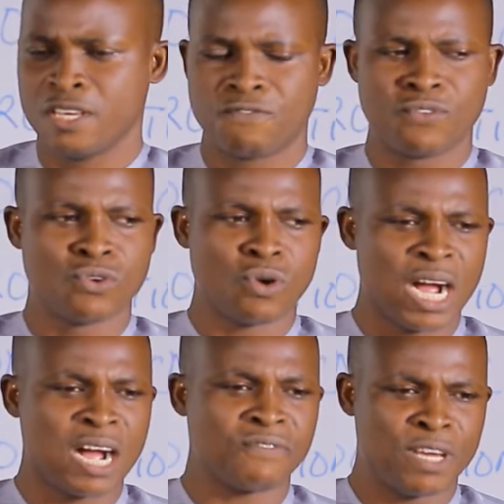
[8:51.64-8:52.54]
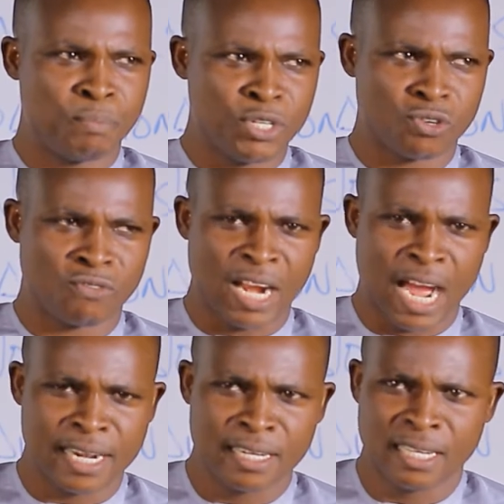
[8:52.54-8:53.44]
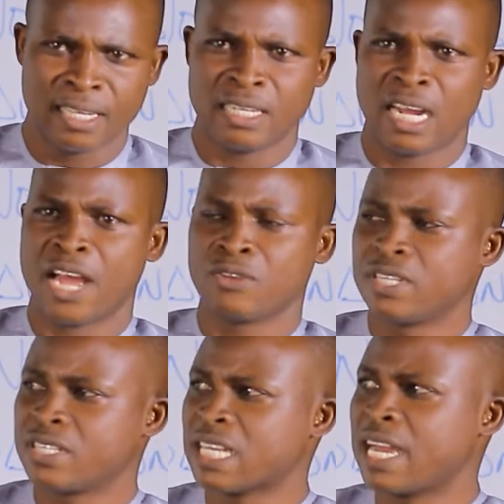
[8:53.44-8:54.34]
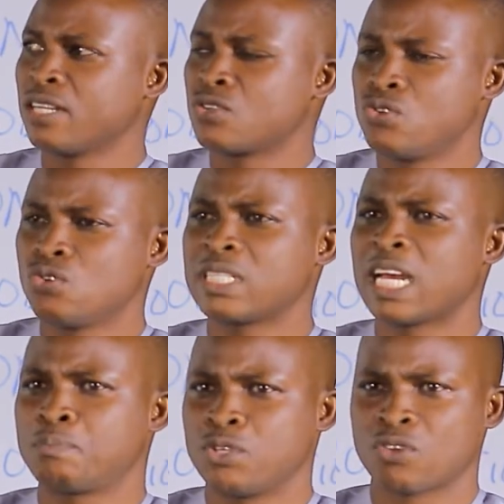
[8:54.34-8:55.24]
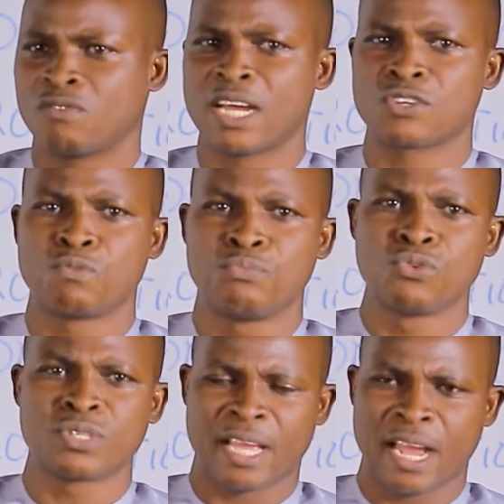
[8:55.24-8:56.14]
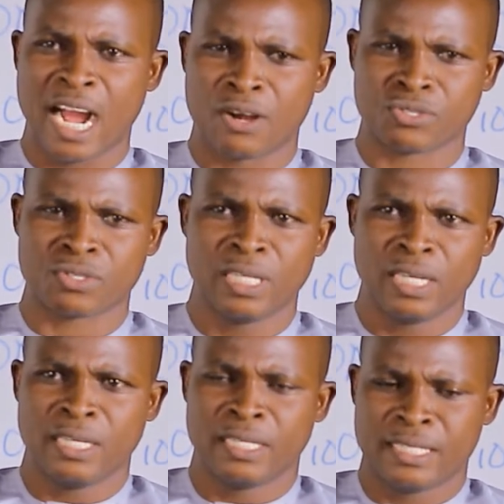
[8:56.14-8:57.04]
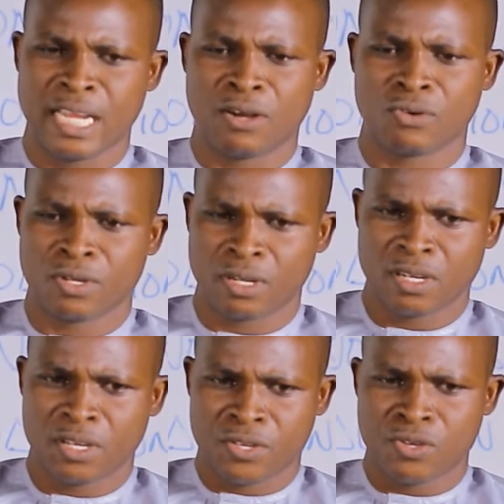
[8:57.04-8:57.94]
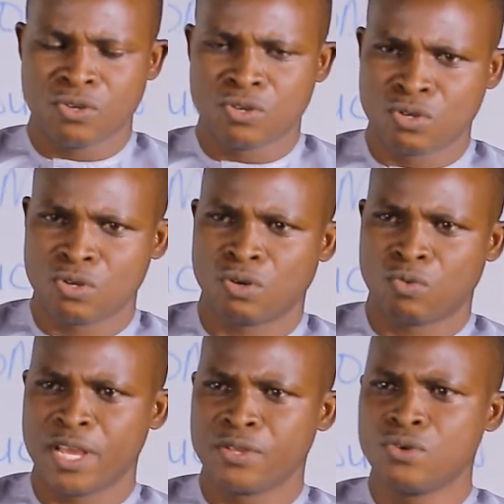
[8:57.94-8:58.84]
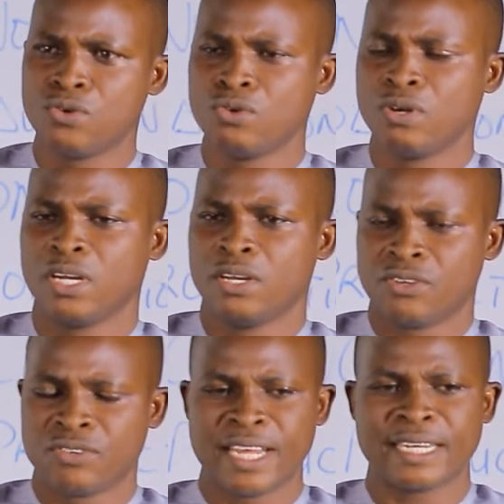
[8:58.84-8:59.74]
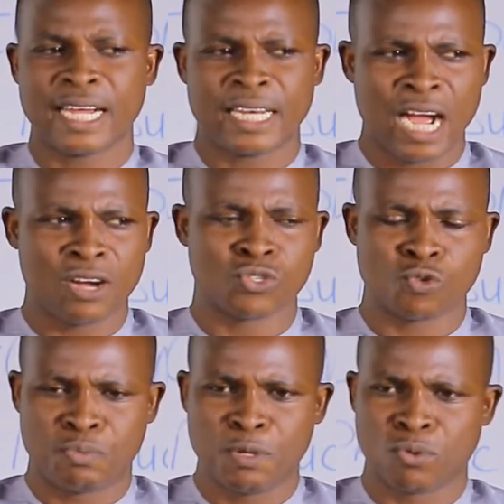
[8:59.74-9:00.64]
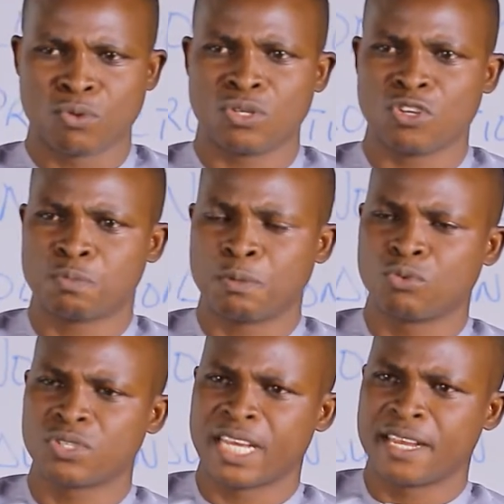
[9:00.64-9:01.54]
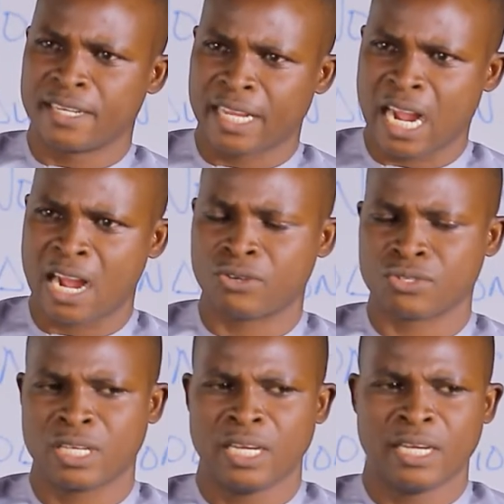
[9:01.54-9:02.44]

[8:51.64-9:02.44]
if you have a piece of land and you decided to use that piece of land to build a house, now, when you rent that house to people, those people staying in the house,